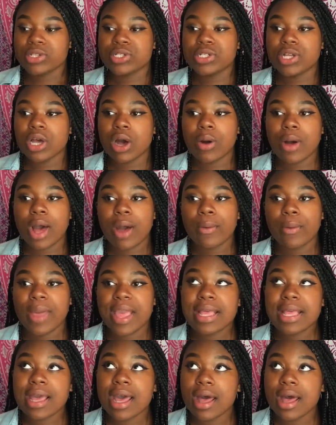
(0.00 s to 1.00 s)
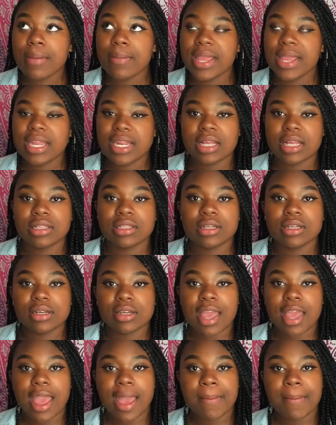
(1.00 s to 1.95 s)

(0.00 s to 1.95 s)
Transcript: So I wake up and I look